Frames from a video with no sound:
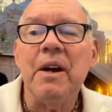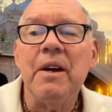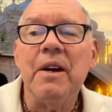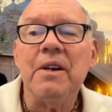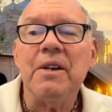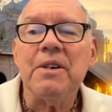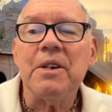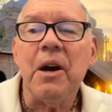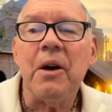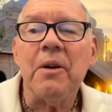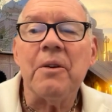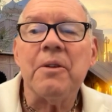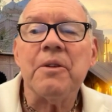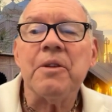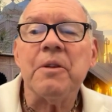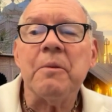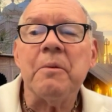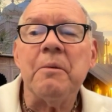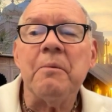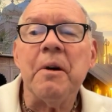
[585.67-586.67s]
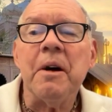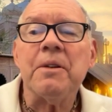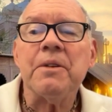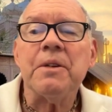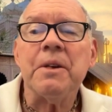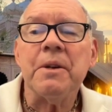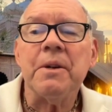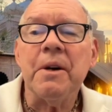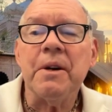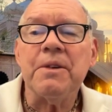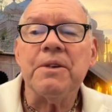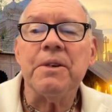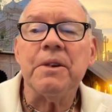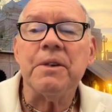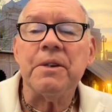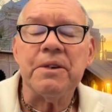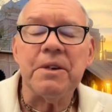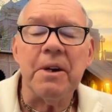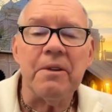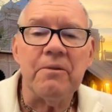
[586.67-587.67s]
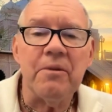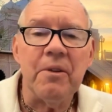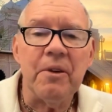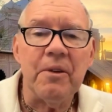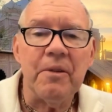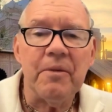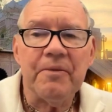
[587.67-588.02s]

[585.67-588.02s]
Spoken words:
Shankshava Makshada Chittitanva.